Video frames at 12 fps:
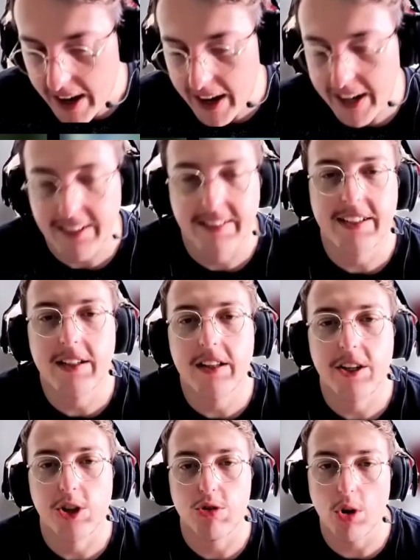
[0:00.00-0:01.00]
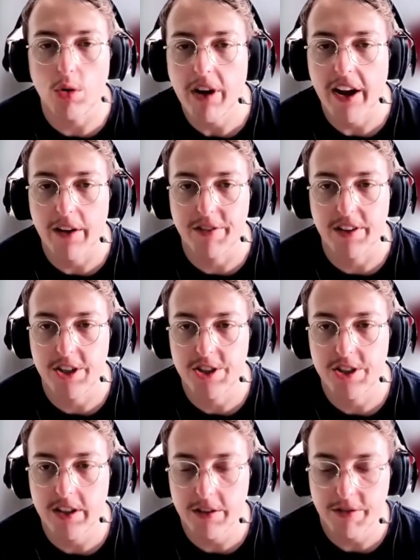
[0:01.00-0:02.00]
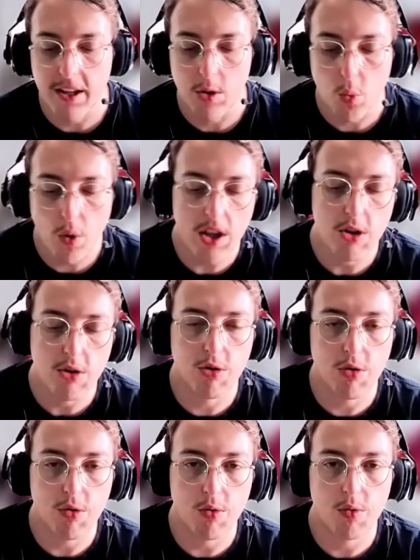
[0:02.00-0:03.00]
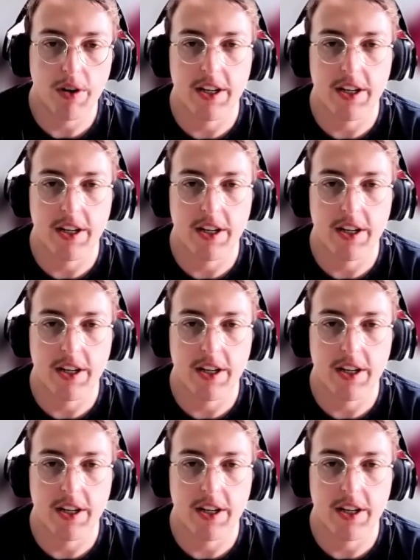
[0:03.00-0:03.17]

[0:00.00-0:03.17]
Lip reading: ideally you don't have initiative, and when you do,